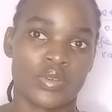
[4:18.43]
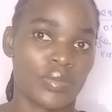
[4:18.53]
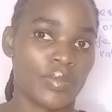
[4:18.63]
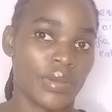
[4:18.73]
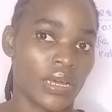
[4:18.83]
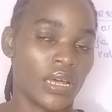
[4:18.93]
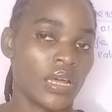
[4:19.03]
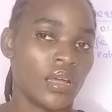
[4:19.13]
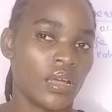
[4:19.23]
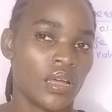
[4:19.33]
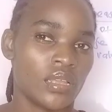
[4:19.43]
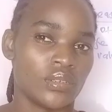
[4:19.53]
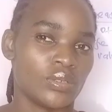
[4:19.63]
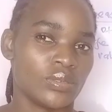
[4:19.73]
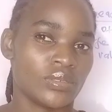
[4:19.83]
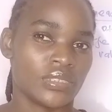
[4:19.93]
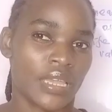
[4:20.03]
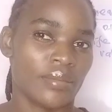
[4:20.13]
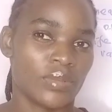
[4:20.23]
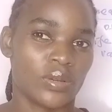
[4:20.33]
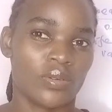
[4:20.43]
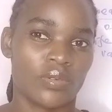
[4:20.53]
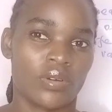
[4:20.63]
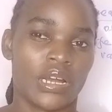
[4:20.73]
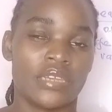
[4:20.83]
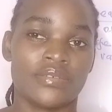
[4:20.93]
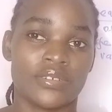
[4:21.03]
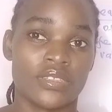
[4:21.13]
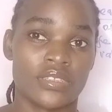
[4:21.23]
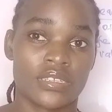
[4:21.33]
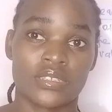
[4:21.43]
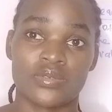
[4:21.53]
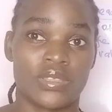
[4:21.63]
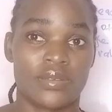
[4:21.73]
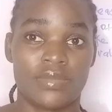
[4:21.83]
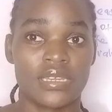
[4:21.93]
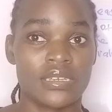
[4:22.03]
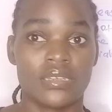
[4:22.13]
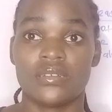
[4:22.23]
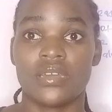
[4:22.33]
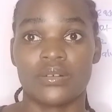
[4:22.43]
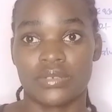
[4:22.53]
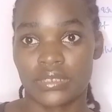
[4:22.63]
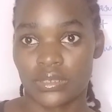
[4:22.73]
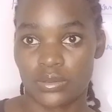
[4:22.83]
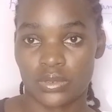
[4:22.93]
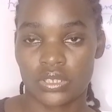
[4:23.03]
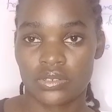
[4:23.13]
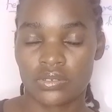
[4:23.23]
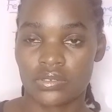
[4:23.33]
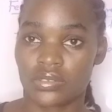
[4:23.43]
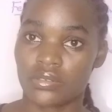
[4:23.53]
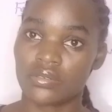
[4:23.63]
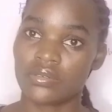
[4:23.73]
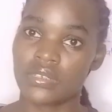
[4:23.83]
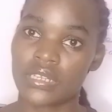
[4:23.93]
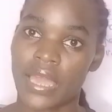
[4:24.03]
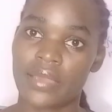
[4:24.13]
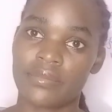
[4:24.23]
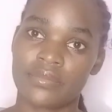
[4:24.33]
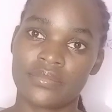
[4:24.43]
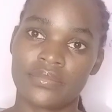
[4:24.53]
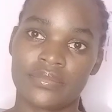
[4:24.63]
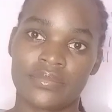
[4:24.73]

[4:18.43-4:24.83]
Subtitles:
Remember, long time ago, iPhone 6 was a big deal, now it's not. So, time.